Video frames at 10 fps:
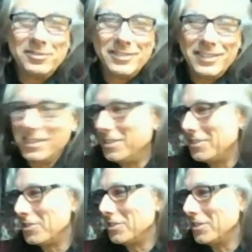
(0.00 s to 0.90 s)
and
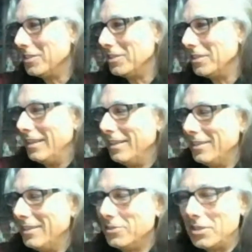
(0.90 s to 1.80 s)
it's
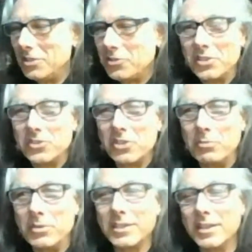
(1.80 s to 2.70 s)
it's an interesting
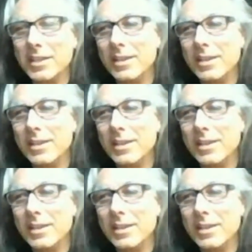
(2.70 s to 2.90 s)
subject.